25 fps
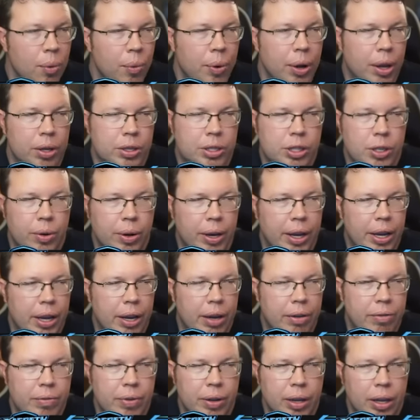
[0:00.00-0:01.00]
We also
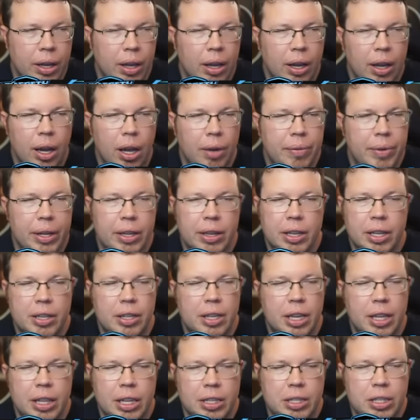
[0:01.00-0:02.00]
have, I mean,
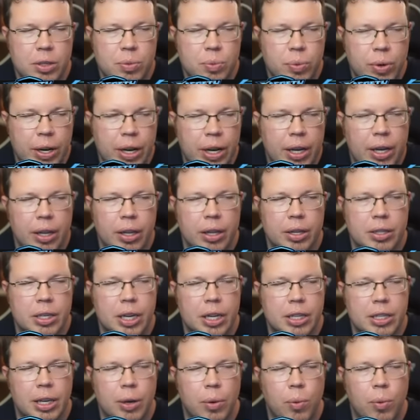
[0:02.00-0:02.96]
this is ridiculous, guys.